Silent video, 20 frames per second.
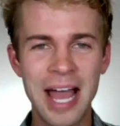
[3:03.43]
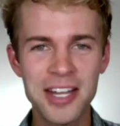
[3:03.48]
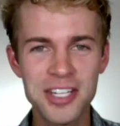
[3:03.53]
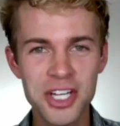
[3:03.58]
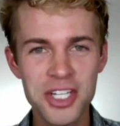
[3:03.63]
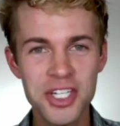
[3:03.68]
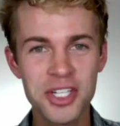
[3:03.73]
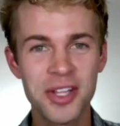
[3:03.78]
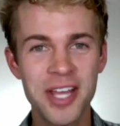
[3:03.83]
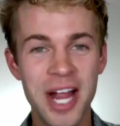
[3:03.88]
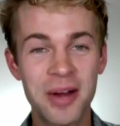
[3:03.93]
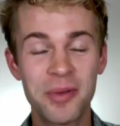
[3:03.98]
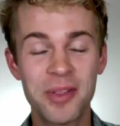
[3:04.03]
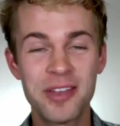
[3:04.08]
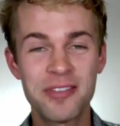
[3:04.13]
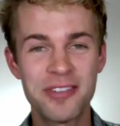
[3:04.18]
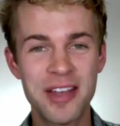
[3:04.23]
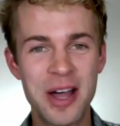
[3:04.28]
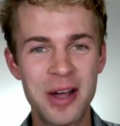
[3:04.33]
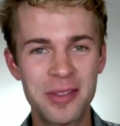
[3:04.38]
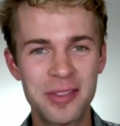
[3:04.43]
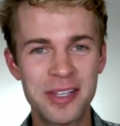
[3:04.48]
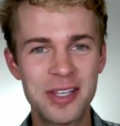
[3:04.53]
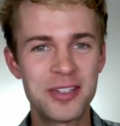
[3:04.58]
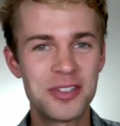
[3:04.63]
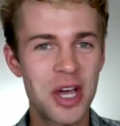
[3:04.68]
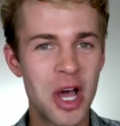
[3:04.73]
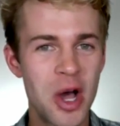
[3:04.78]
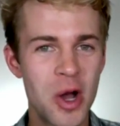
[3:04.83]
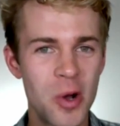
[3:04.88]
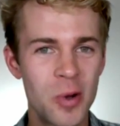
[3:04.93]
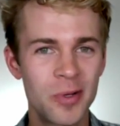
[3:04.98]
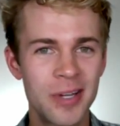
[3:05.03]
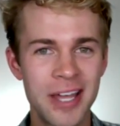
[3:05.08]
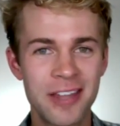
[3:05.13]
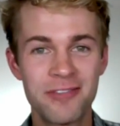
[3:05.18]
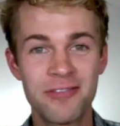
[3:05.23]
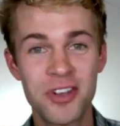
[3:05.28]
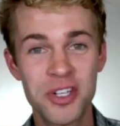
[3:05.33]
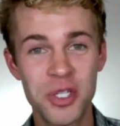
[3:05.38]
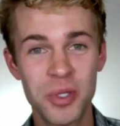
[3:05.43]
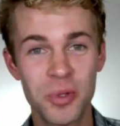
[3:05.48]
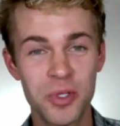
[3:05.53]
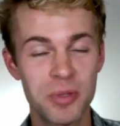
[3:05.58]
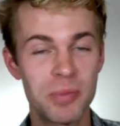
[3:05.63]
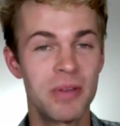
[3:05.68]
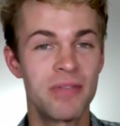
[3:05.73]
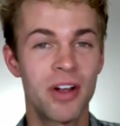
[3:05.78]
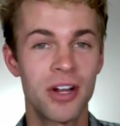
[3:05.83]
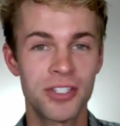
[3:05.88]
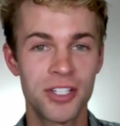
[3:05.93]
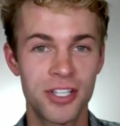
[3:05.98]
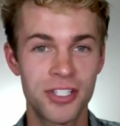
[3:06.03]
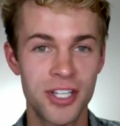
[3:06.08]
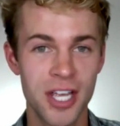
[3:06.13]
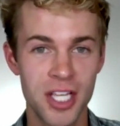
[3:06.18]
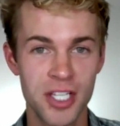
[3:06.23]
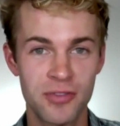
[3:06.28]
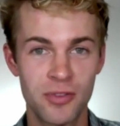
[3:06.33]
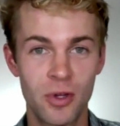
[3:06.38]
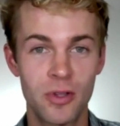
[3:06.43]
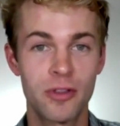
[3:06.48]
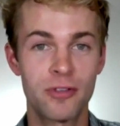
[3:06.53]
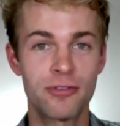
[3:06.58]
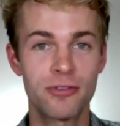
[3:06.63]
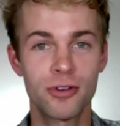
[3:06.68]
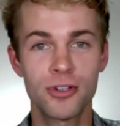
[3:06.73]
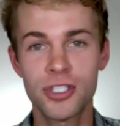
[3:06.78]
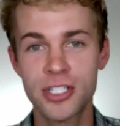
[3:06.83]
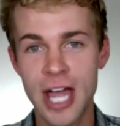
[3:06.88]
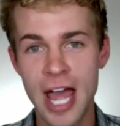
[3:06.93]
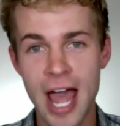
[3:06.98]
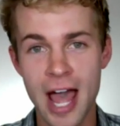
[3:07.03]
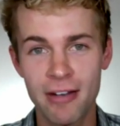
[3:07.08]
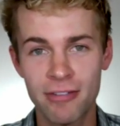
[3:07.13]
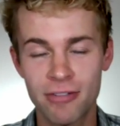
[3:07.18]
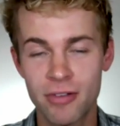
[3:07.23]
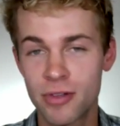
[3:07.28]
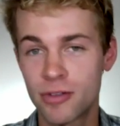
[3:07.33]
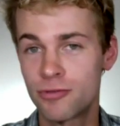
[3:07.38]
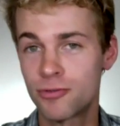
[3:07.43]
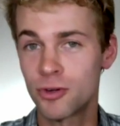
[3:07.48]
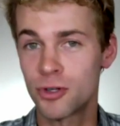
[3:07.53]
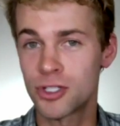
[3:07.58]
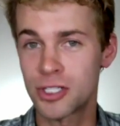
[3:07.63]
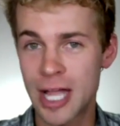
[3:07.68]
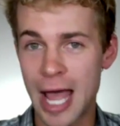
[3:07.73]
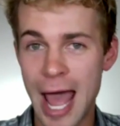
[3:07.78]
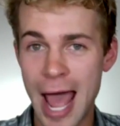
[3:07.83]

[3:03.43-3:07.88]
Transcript: Additionally, I really found the tone and visuals to be very successful in the first half of the first